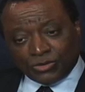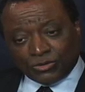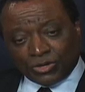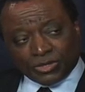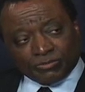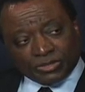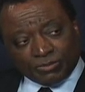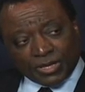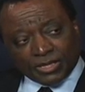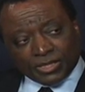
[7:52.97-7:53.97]
no longer
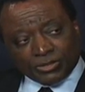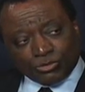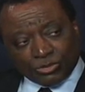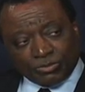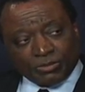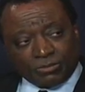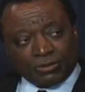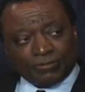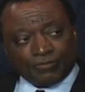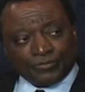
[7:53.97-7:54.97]
responding to the people.
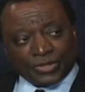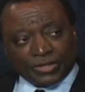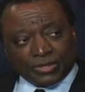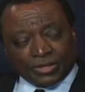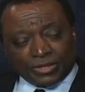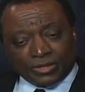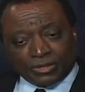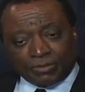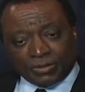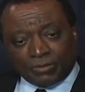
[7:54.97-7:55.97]

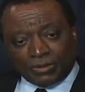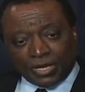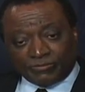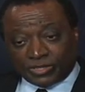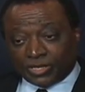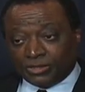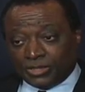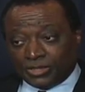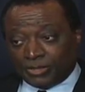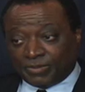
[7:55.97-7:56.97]
The people have said
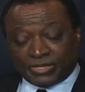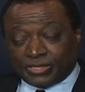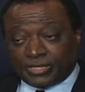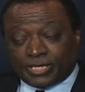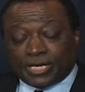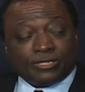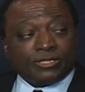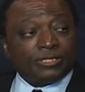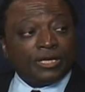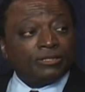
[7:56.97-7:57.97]
that they're basically against
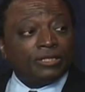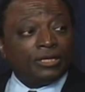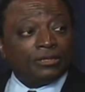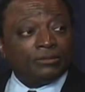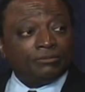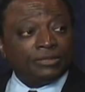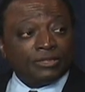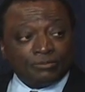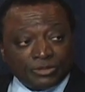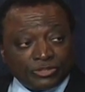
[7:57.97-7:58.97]
this health care, but
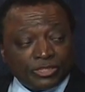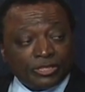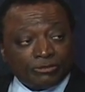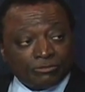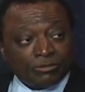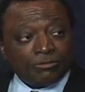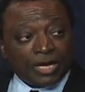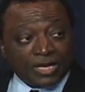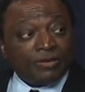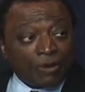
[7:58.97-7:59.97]
they're pushing it through
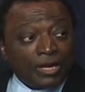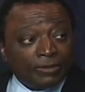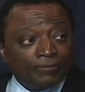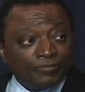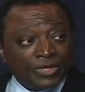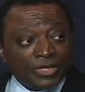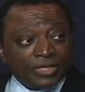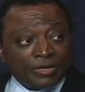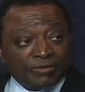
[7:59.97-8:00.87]
anyway. There